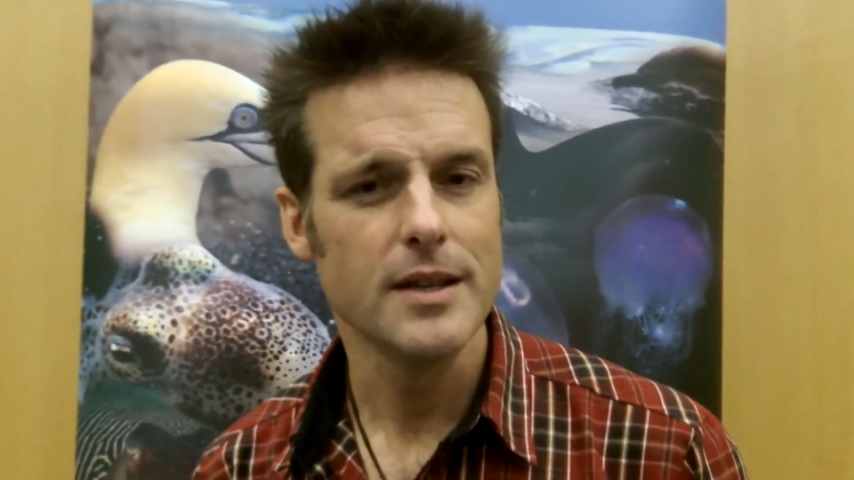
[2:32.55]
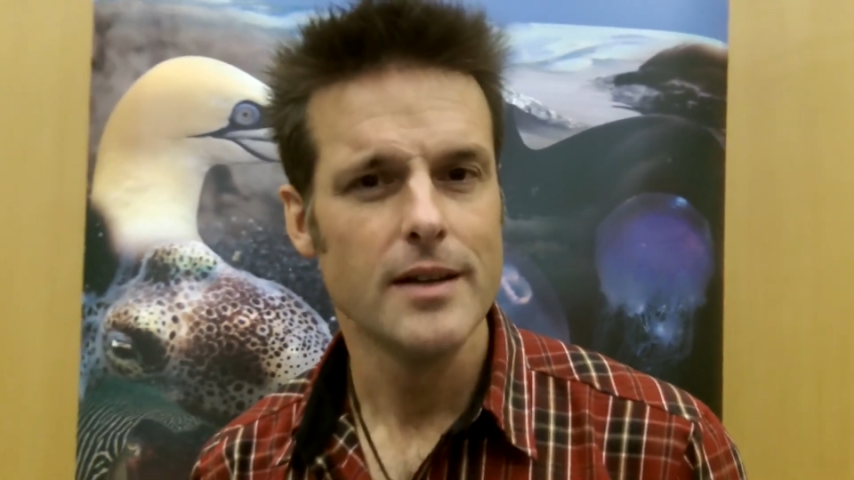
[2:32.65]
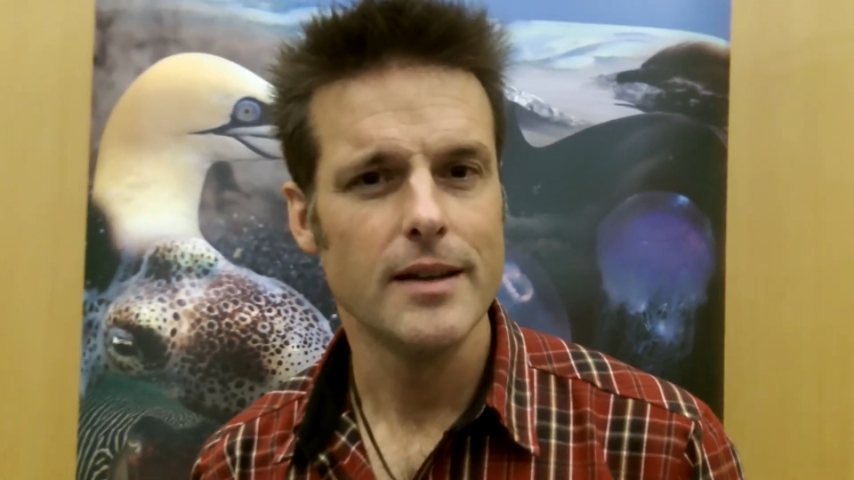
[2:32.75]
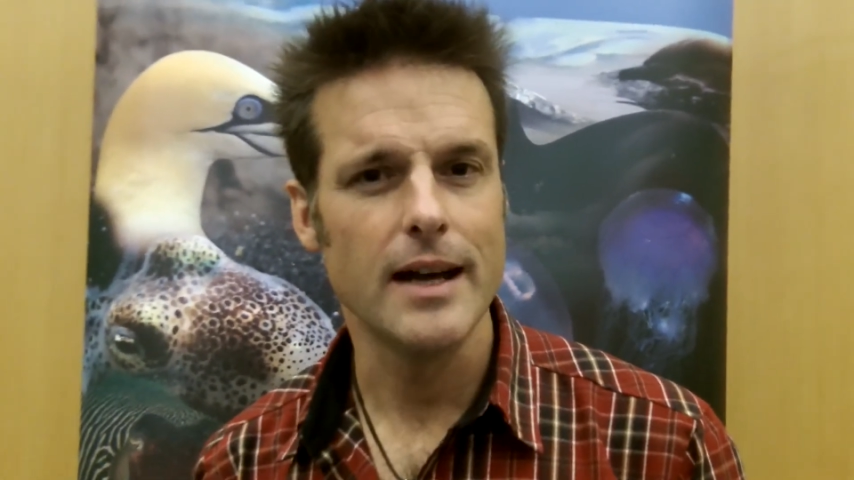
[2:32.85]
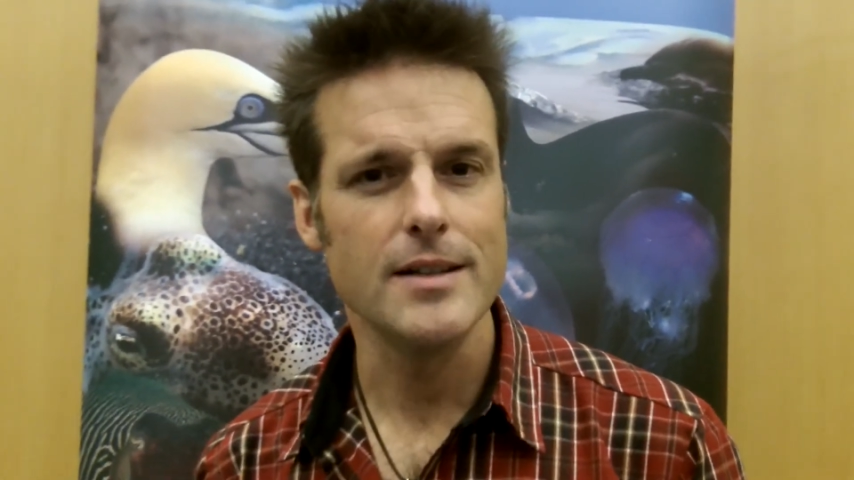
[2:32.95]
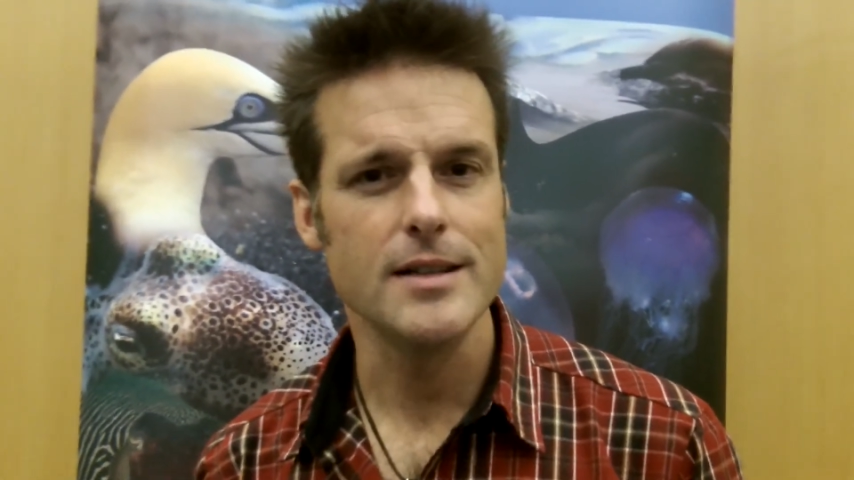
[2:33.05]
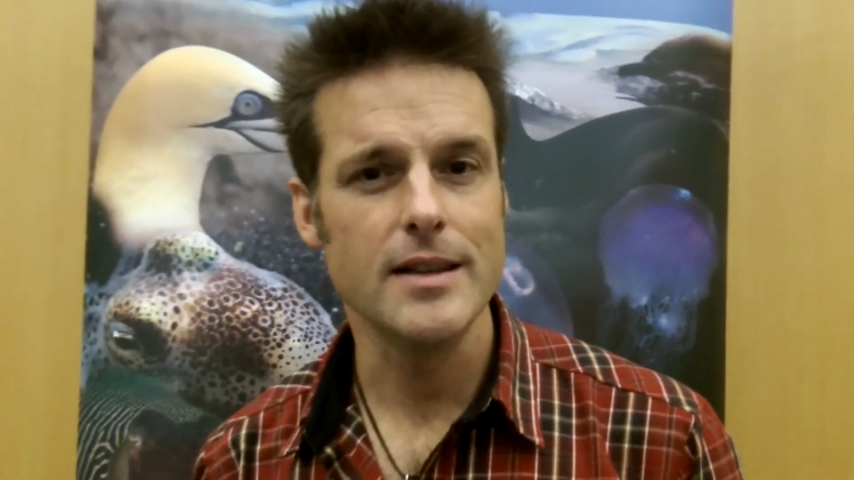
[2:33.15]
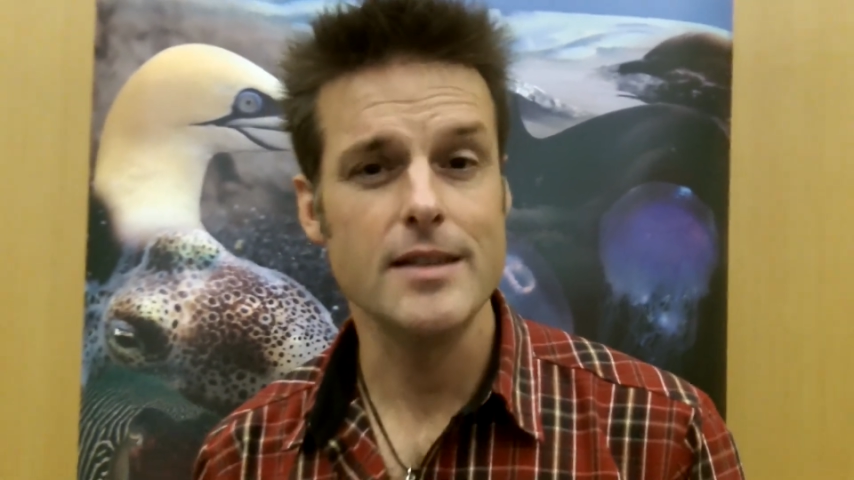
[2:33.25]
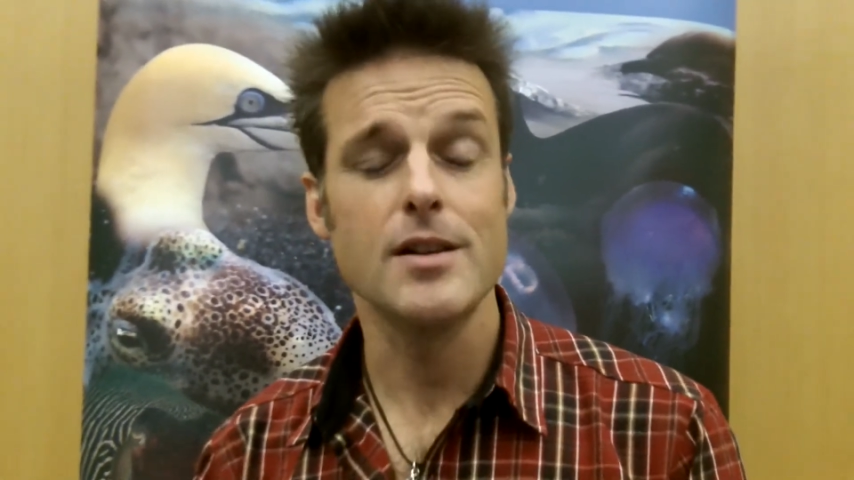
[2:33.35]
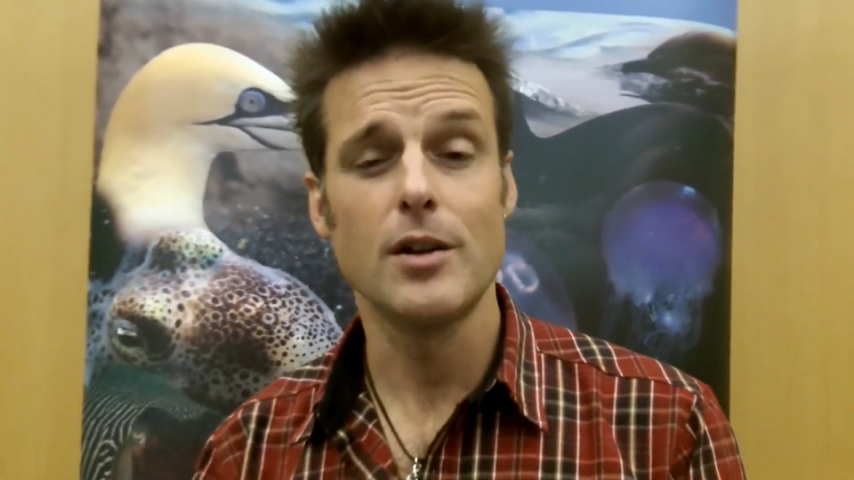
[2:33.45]
that actually
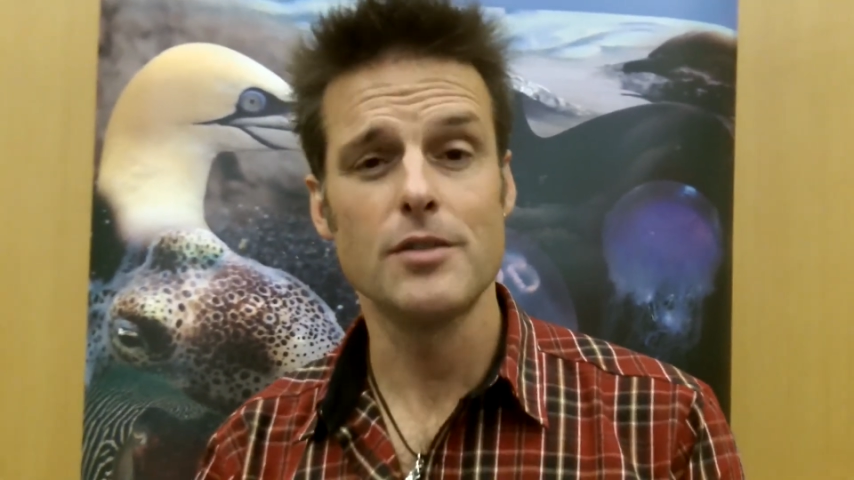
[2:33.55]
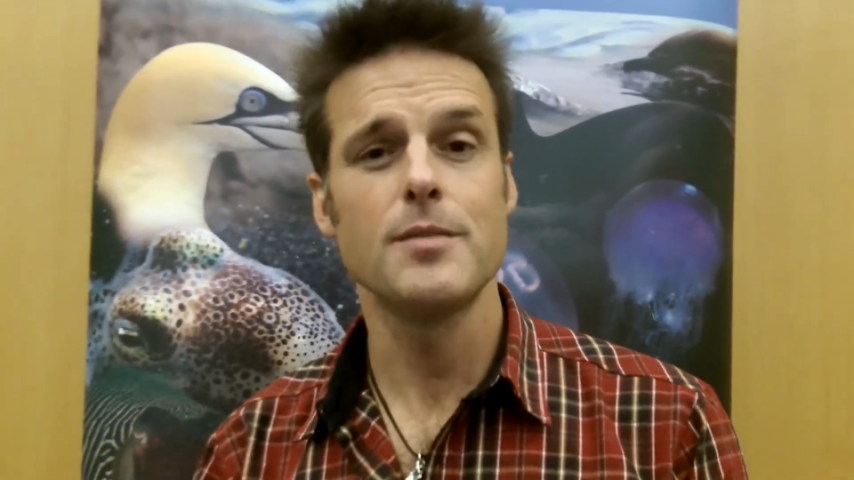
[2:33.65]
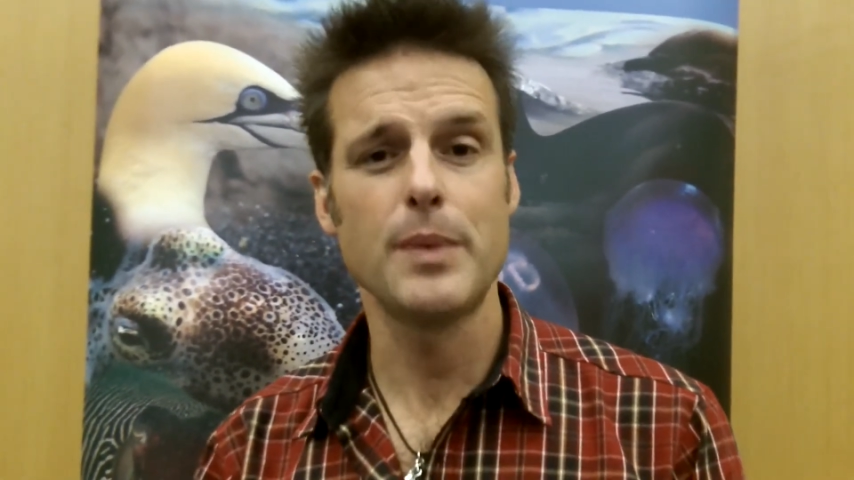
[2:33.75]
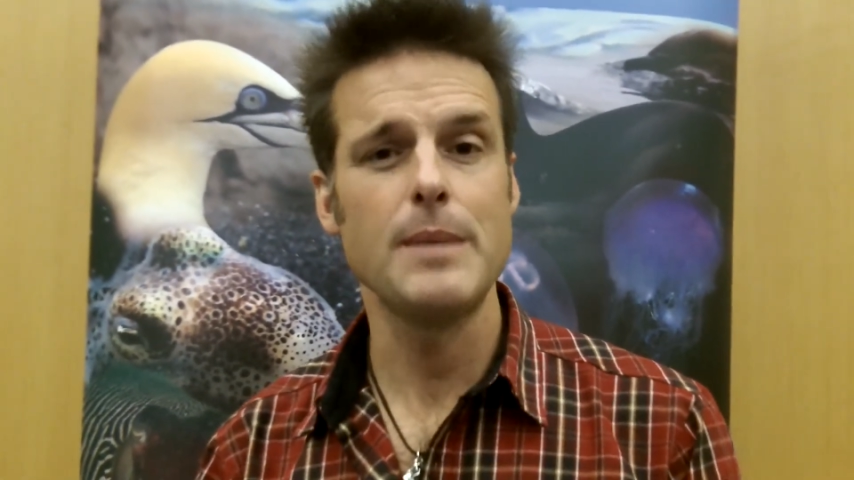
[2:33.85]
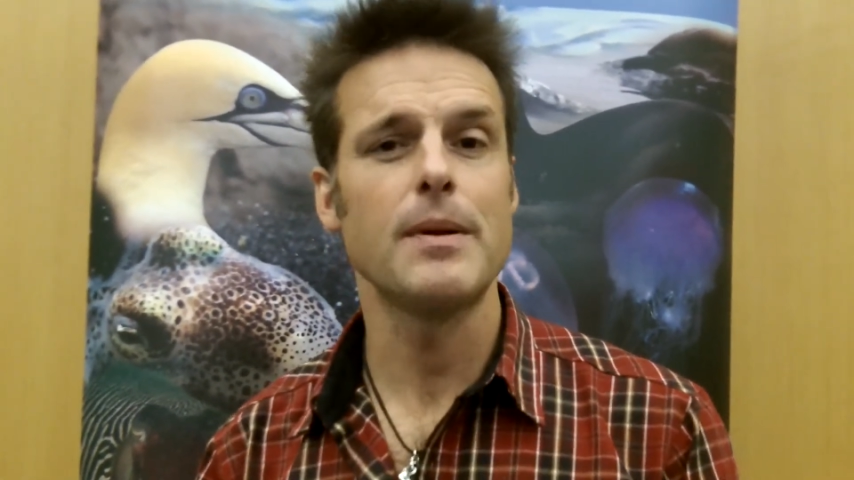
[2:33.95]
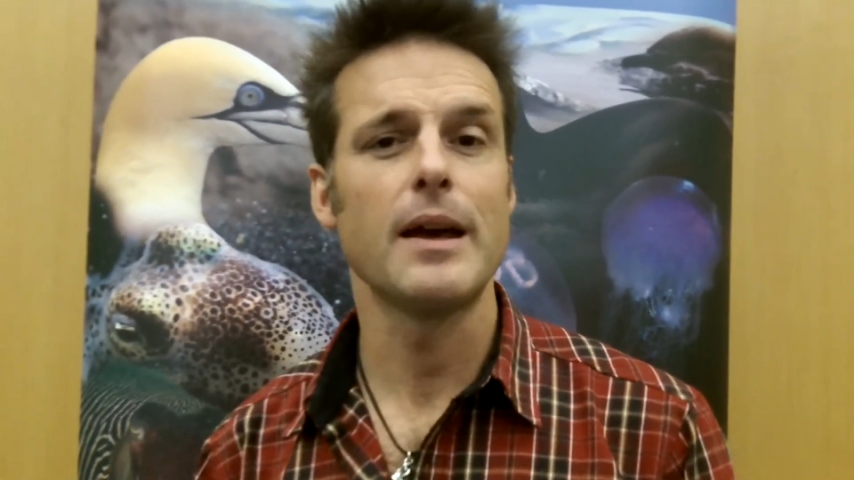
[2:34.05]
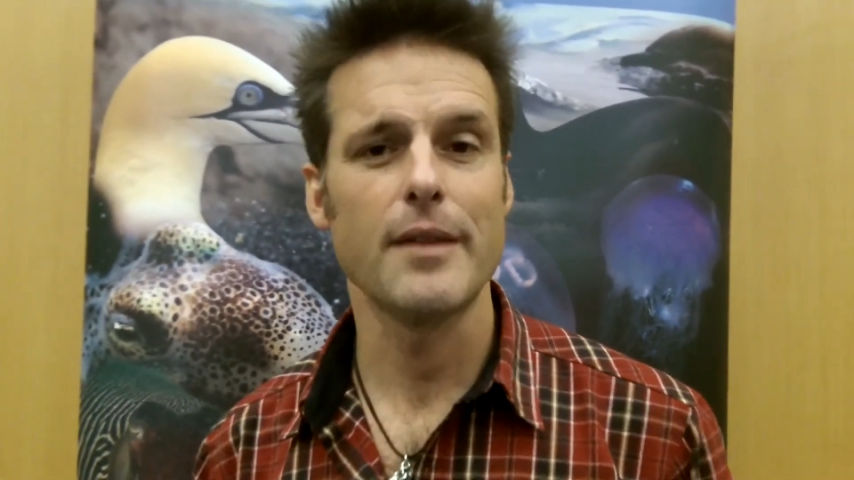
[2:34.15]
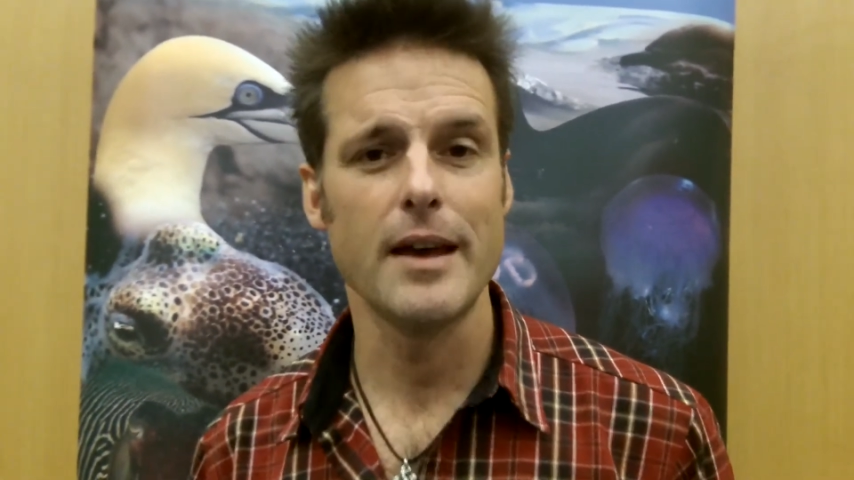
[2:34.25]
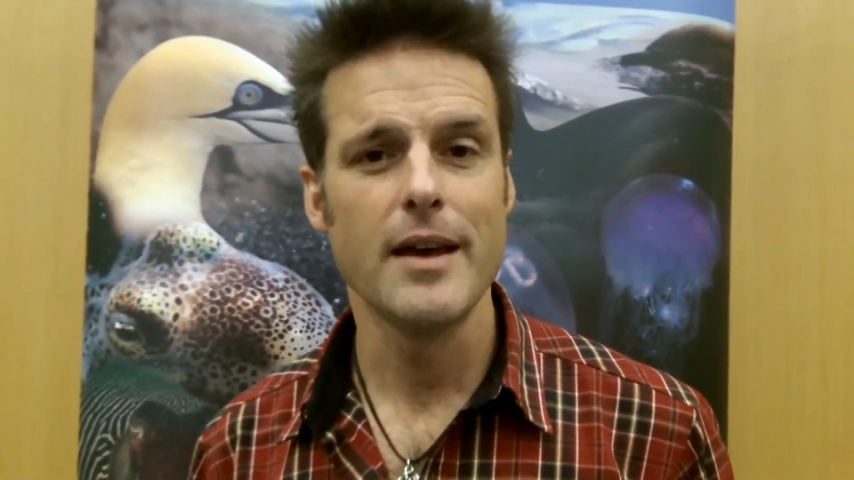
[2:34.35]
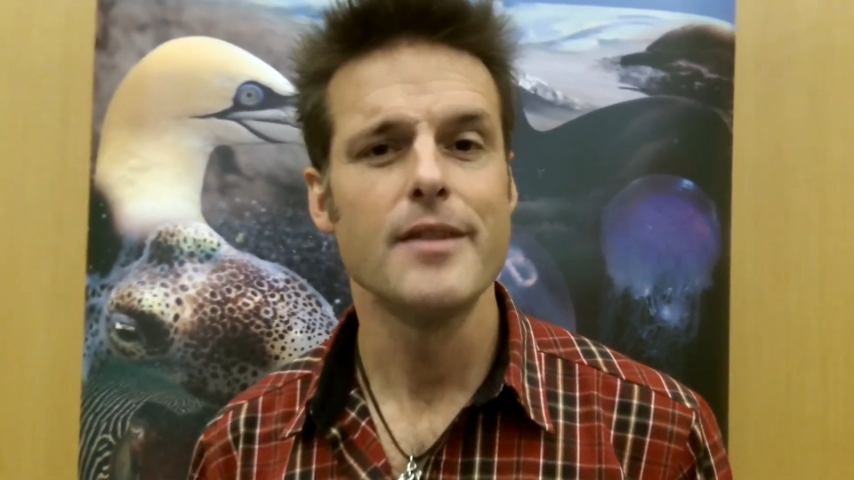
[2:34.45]
there's a lot of people out there